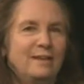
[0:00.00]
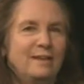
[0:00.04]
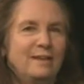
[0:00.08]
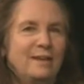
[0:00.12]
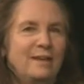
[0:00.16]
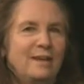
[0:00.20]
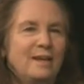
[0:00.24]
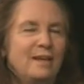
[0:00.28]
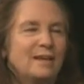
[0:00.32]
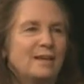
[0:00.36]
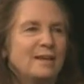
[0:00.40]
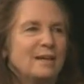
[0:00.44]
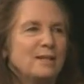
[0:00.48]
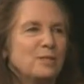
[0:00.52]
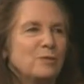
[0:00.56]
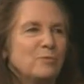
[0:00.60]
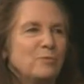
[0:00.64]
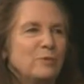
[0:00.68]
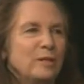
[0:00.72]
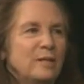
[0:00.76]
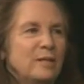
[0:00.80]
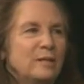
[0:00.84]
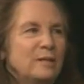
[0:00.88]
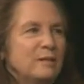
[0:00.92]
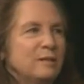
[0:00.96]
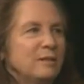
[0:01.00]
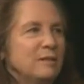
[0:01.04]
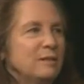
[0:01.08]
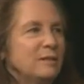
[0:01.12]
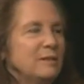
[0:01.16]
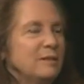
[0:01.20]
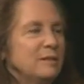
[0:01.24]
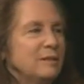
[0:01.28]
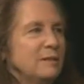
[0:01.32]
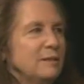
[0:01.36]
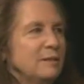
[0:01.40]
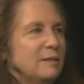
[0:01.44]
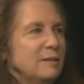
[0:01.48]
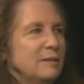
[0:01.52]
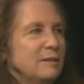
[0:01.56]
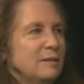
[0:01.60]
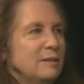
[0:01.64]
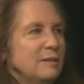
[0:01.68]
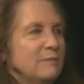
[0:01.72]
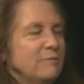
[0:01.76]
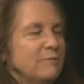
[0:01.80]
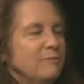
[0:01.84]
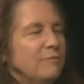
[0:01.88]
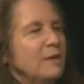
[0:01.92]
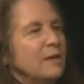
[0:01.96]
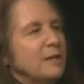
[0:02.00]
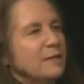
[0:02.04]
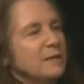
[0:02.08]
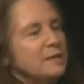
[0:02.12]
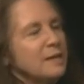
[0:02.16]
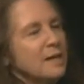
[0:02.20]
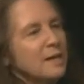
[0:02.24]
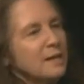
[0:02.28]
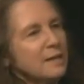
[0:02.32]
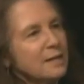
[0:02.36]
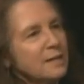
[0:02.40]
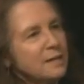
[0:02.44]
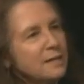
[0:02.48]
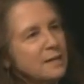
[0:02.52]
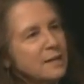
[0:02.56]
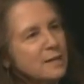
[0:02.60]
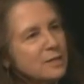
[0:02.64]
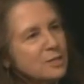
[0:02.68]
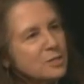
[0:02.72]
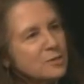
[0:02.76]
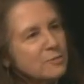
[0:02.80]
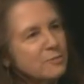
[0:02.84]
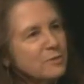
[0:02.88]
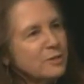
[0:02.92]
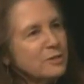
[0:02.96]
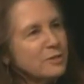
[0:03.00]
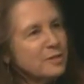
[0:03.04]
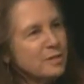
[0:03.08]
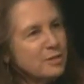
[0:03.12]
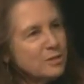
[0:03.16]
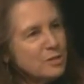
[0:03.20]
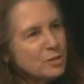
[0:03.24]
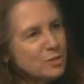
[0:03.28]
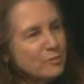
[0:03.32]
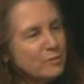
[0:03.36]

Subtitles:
And as we can find that connection with nature,